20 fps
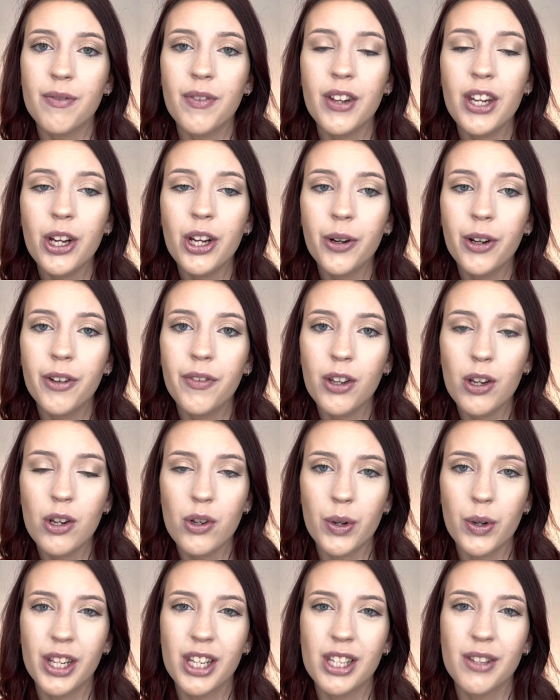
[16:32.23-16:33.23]
for you in today's
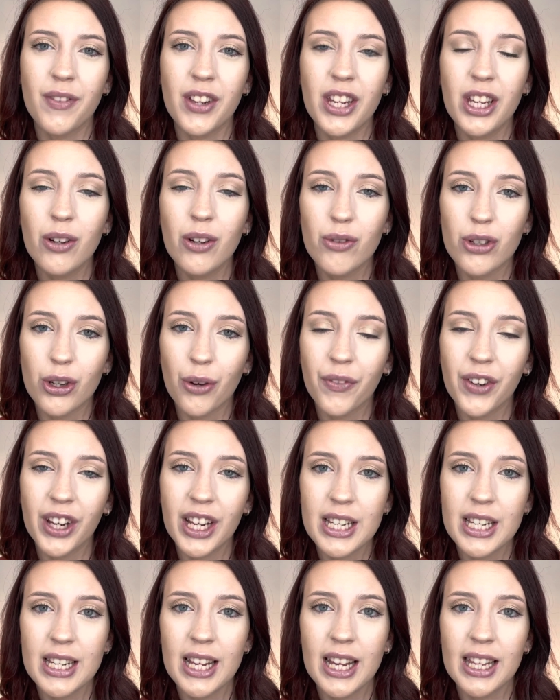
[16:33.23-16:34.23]
video. If you enjoyed this
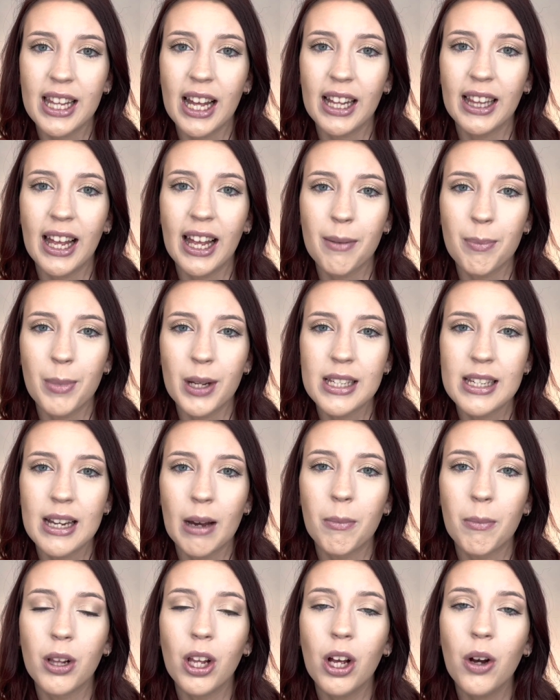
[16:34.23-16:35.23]
video, don't forget to hit
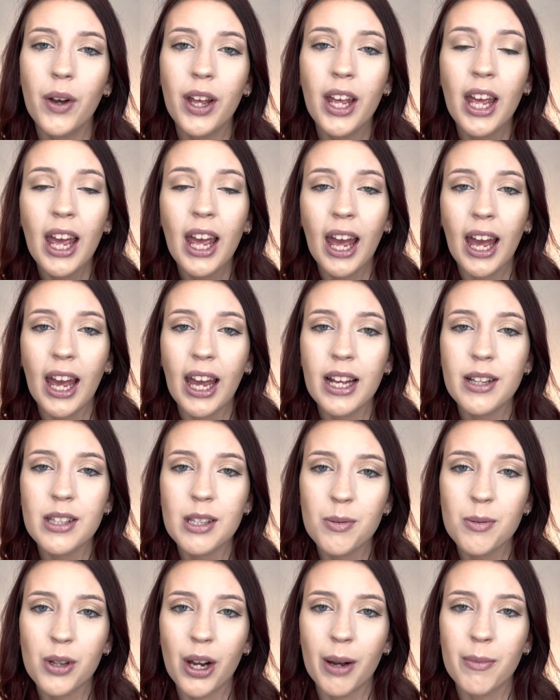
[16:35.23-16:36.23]
that like button down below
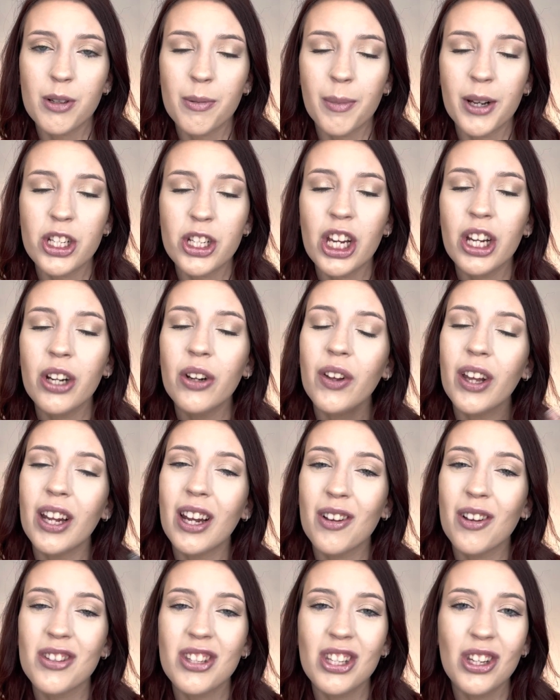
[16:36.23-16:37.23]
and subscribe to
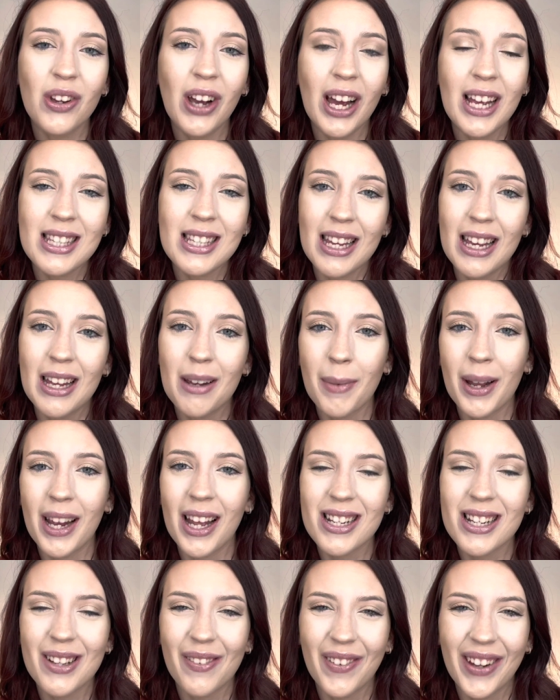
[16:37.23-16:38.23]
my channel and I will see you
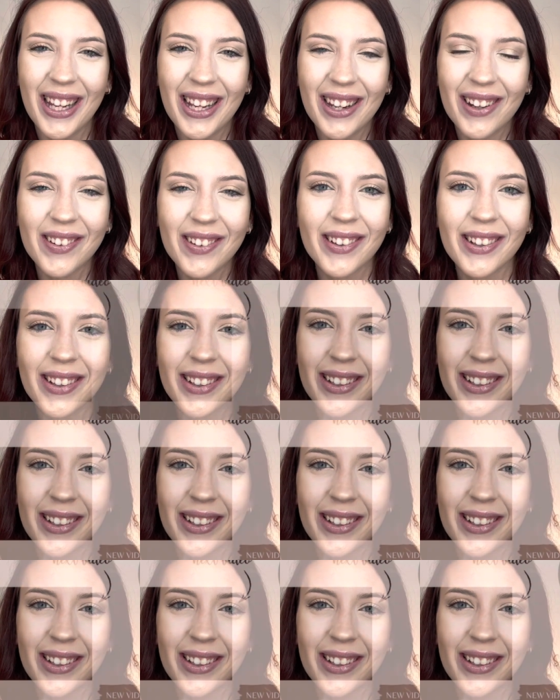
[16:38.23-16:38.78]
guys in my next